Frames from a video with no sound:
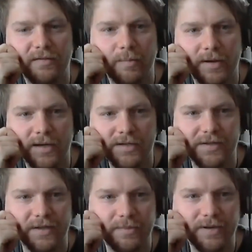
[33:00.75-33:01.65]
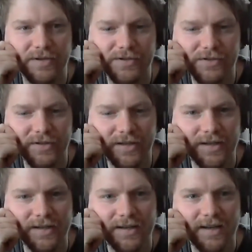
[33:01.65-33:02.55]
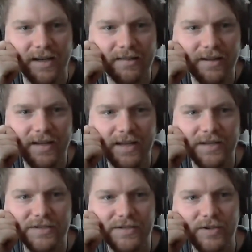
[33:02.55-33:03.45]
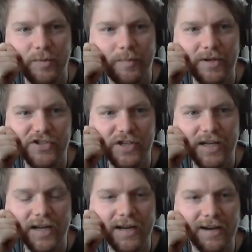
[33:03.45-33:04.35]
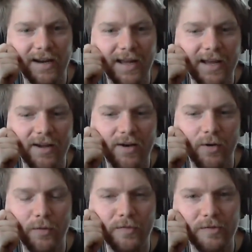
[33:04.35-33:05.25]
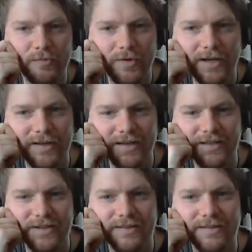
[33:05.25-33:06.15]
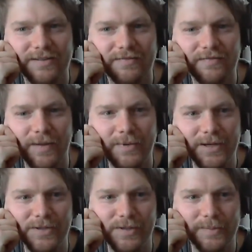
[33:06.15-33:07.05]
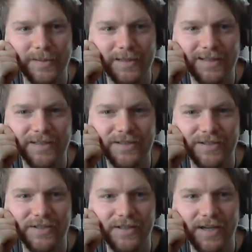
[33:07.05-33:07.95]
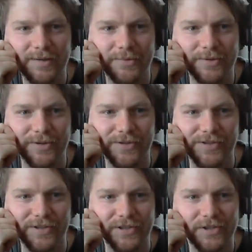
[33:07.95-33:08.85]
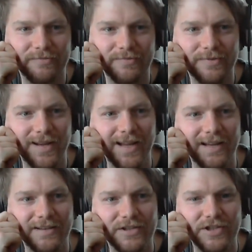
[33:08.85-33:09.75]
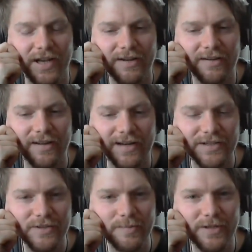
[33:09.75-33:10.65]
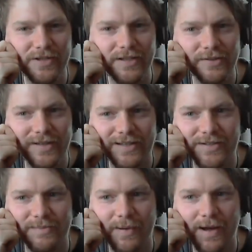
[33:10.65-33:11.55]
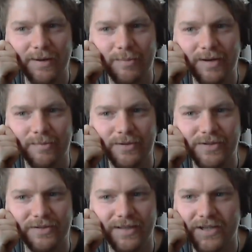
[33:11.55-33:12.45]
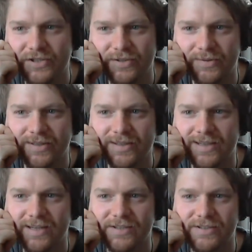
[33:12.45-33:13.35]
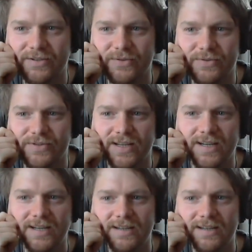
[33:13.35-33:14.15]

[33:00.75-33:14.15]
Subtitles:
a bit of a pass here, because I think he's too busy, like, overreading feminism into Star Wars and gender, and he's too busy doing his PowerPoint presentation where he just calls